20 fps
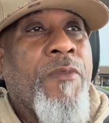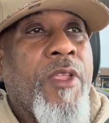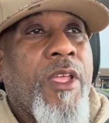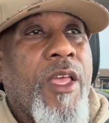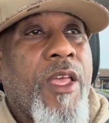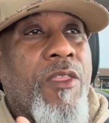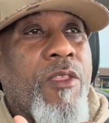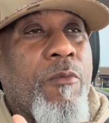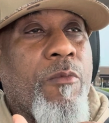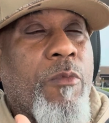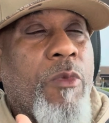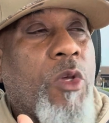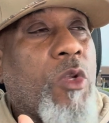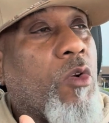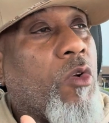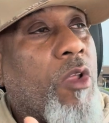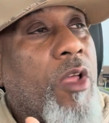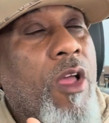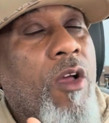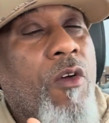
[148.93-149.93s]
and the
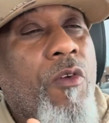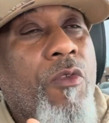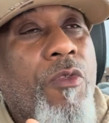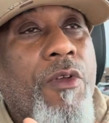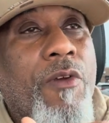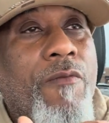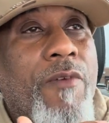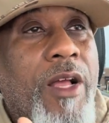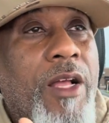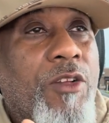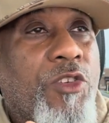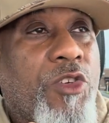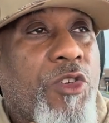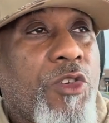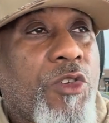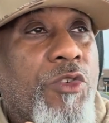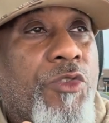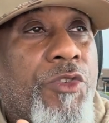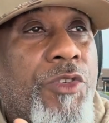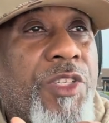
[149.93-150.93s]
mental health of our
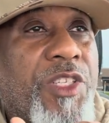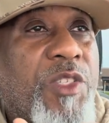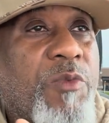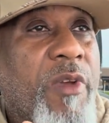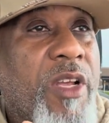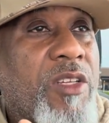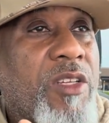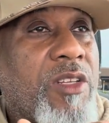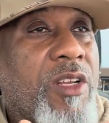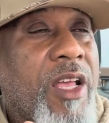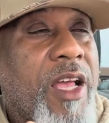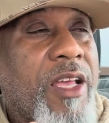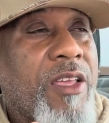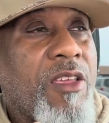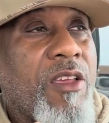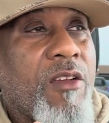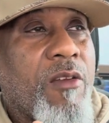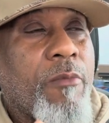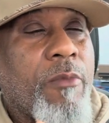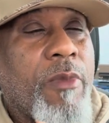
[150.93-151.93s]
children, especially our
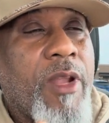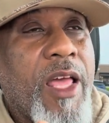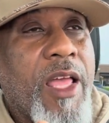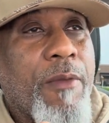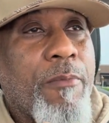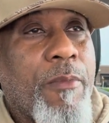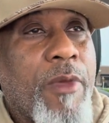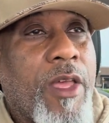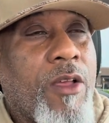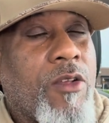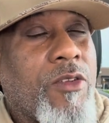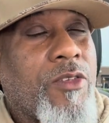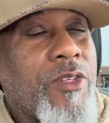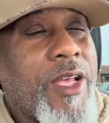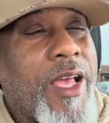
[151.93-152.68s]
young black males.